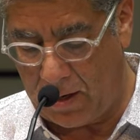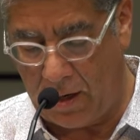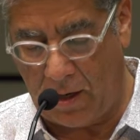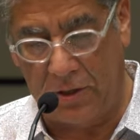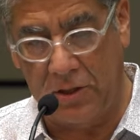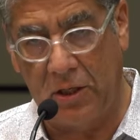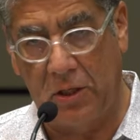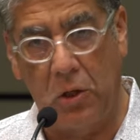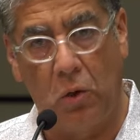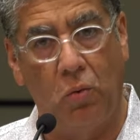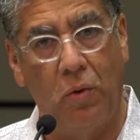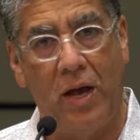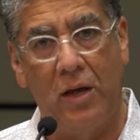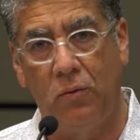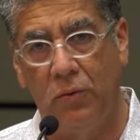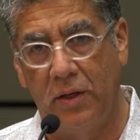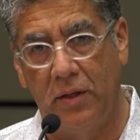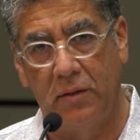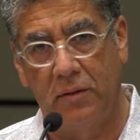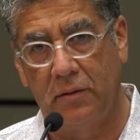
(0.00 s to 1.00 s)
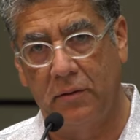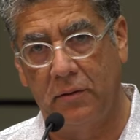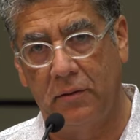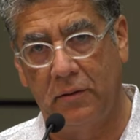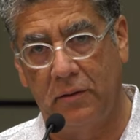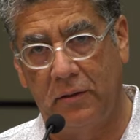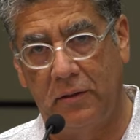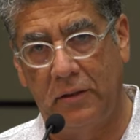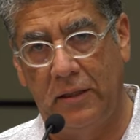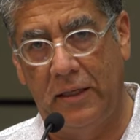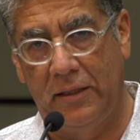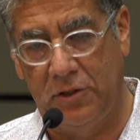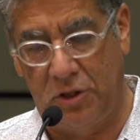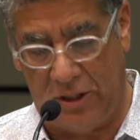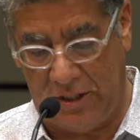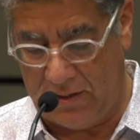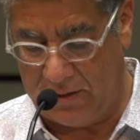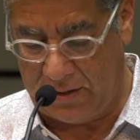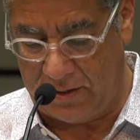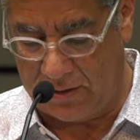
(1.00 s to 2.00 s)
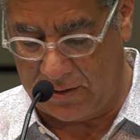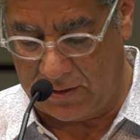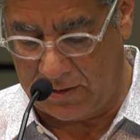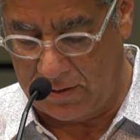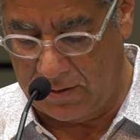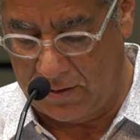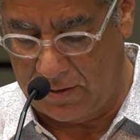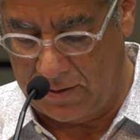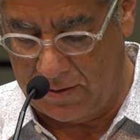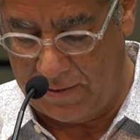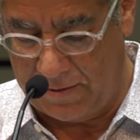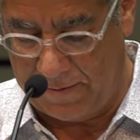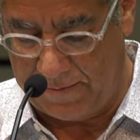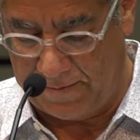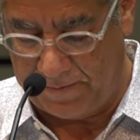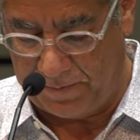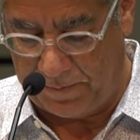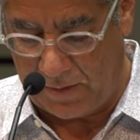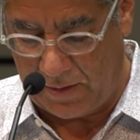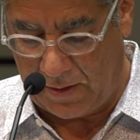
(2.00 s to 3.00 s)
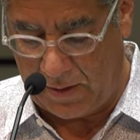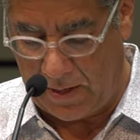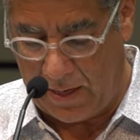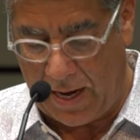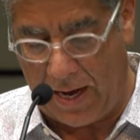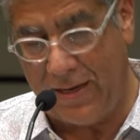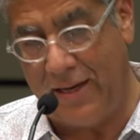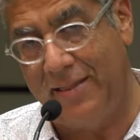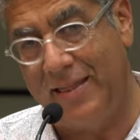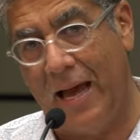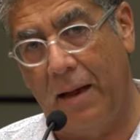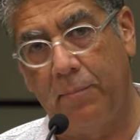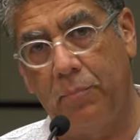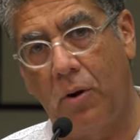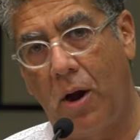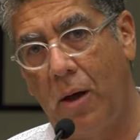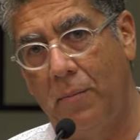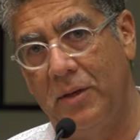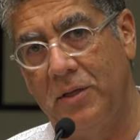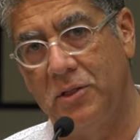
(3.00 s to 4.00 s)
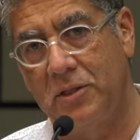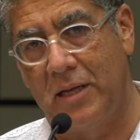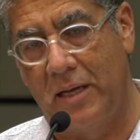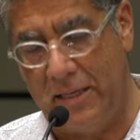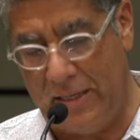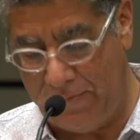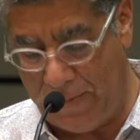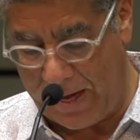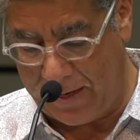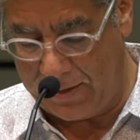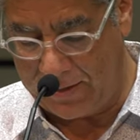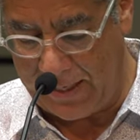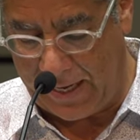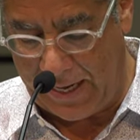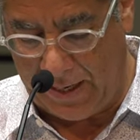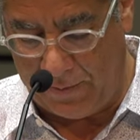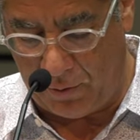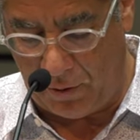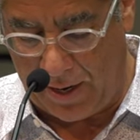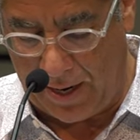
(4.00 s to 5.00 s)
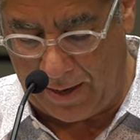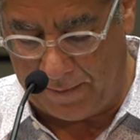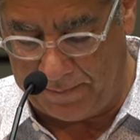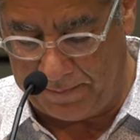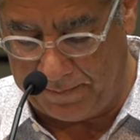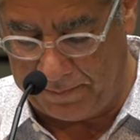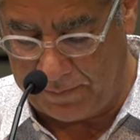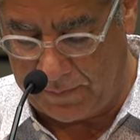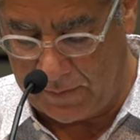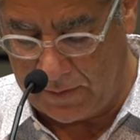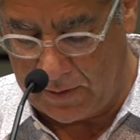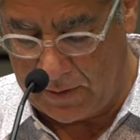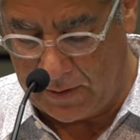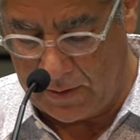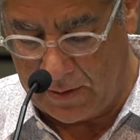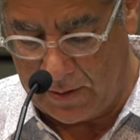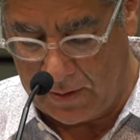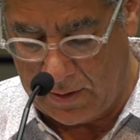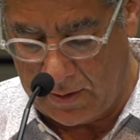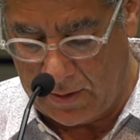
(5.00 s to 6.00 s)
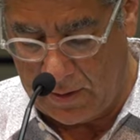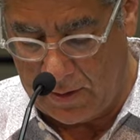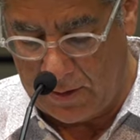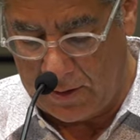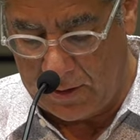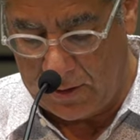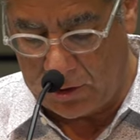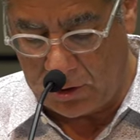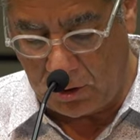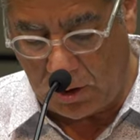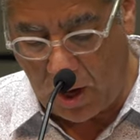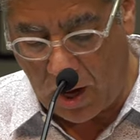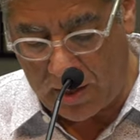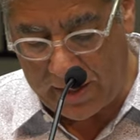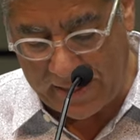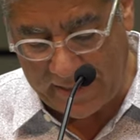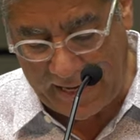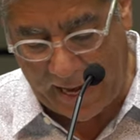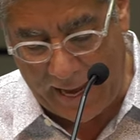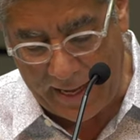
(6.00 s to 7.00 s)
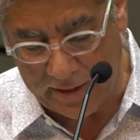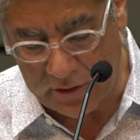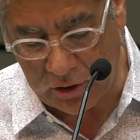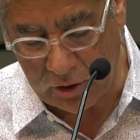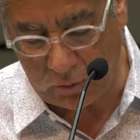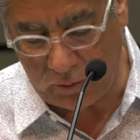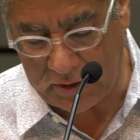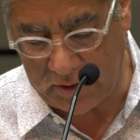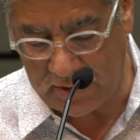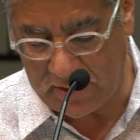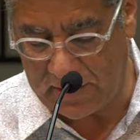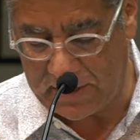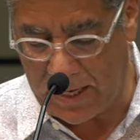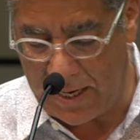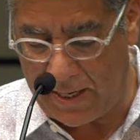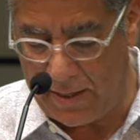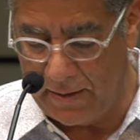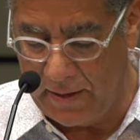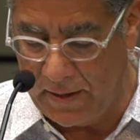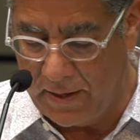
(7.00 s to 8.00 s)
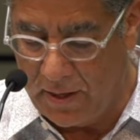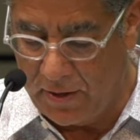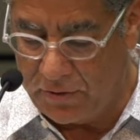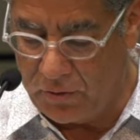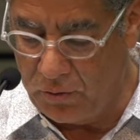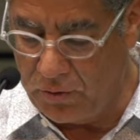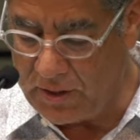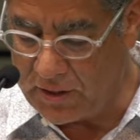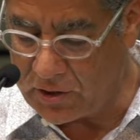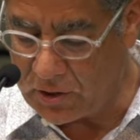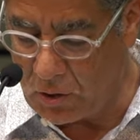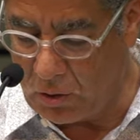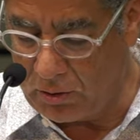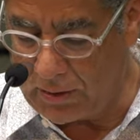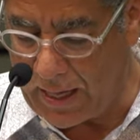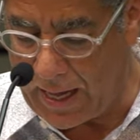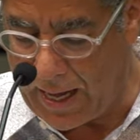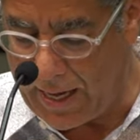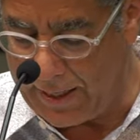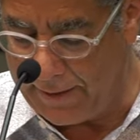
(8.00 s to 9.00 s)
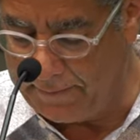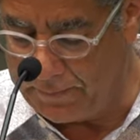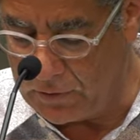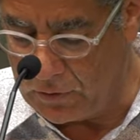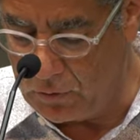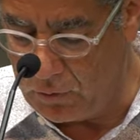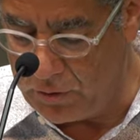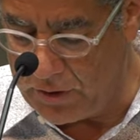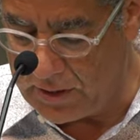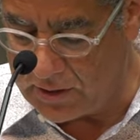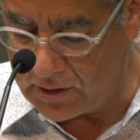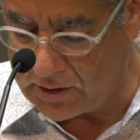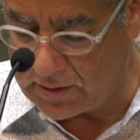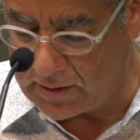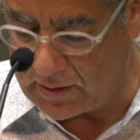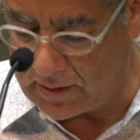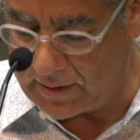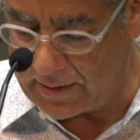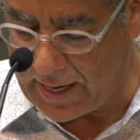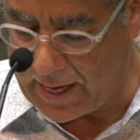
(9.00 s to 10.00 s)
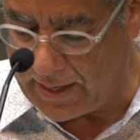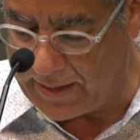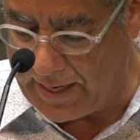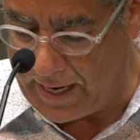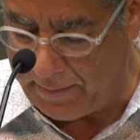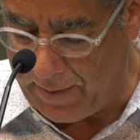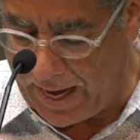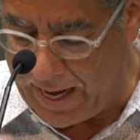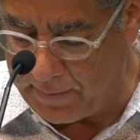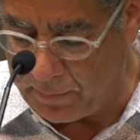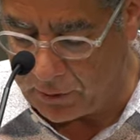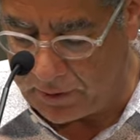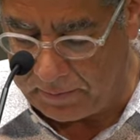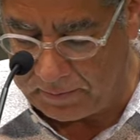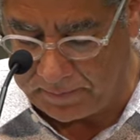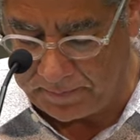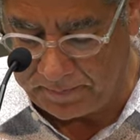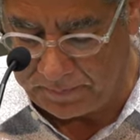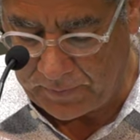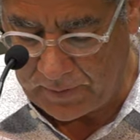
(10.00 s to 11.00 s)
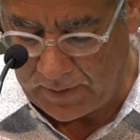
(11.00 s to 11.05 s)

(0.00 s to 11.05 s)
are done away with in Jesus and in that promise that He made to Abraham. So God's answer was to say, through this old guy, through this guy named Abram,